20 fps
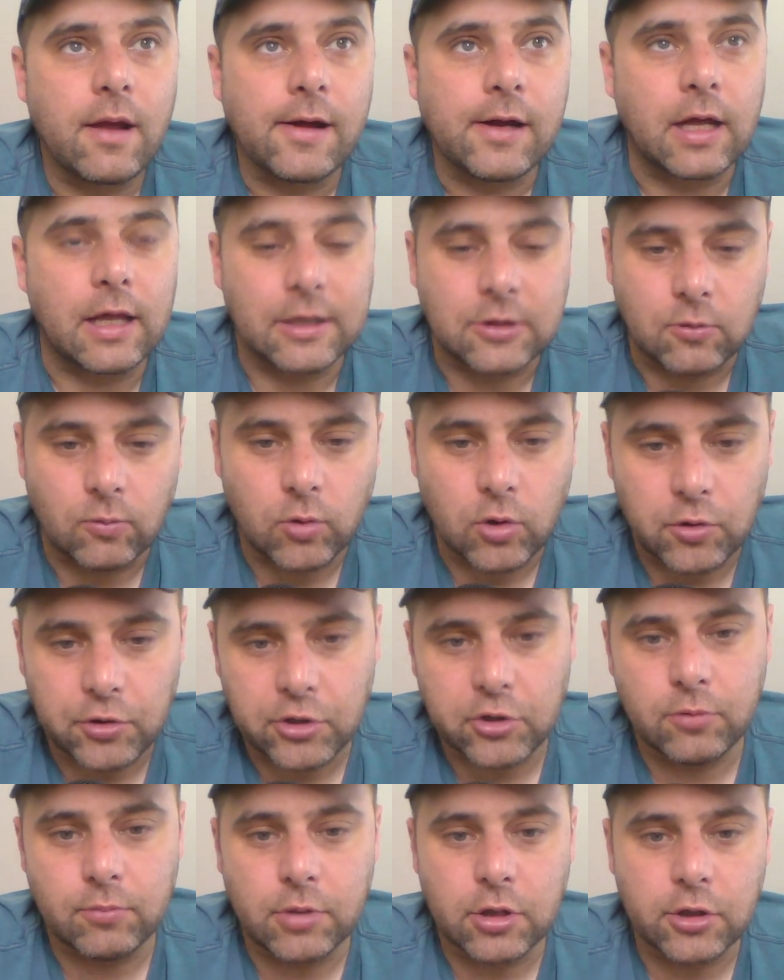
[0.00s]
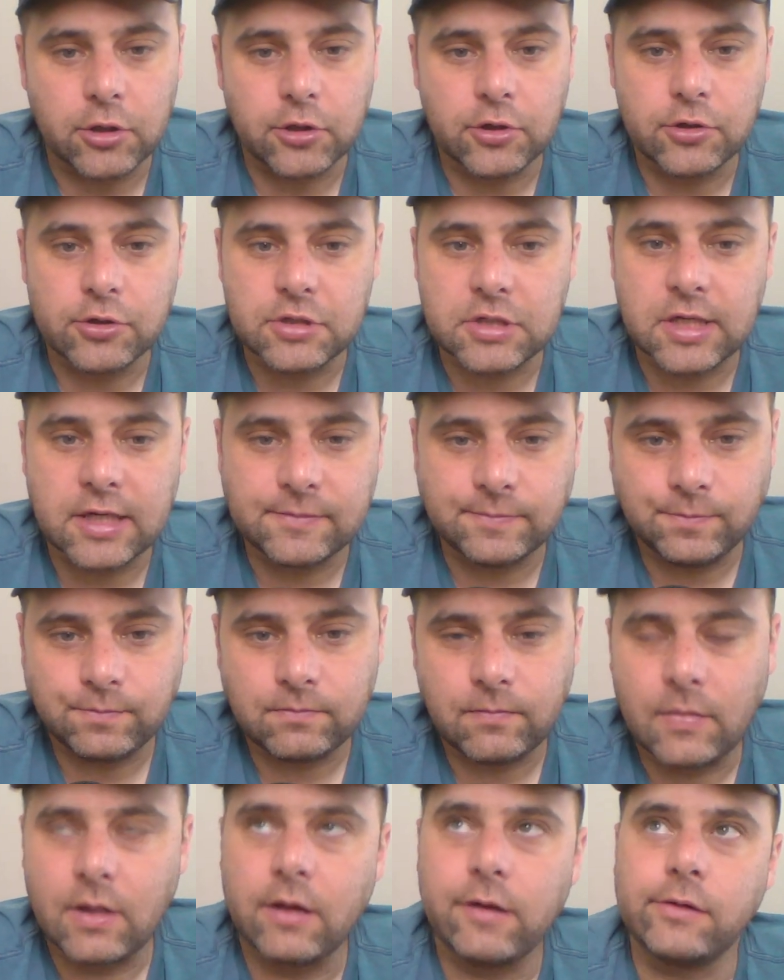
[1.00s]
I like the rodeo burgers at
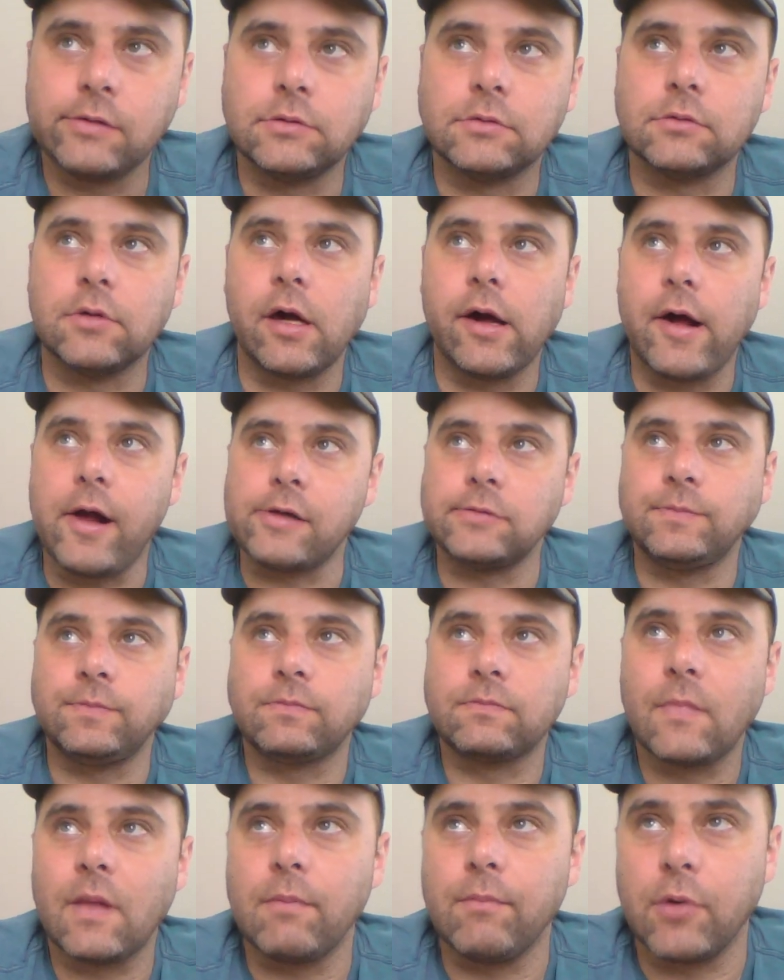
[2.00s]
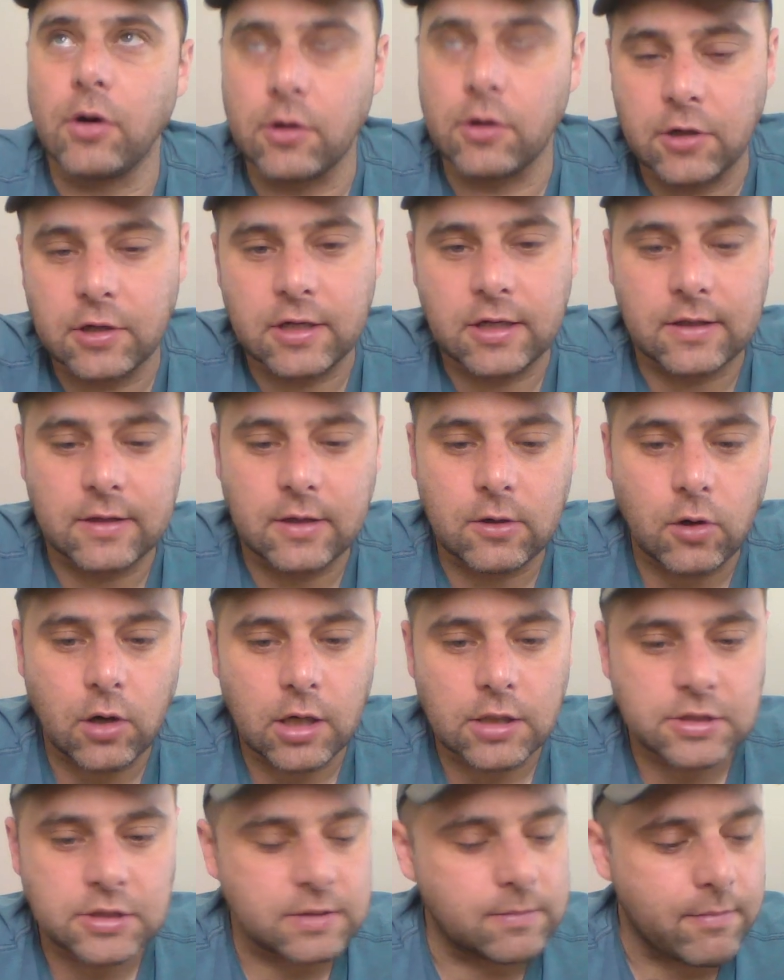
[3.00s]
uh, Burger King. They're
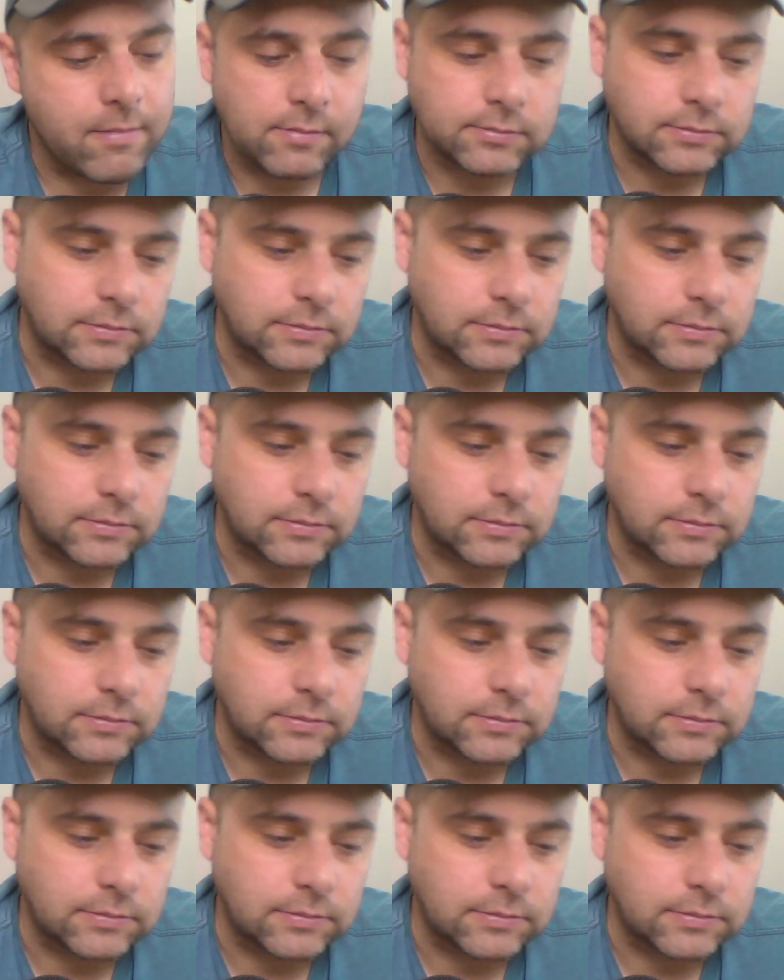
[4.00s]
awesome.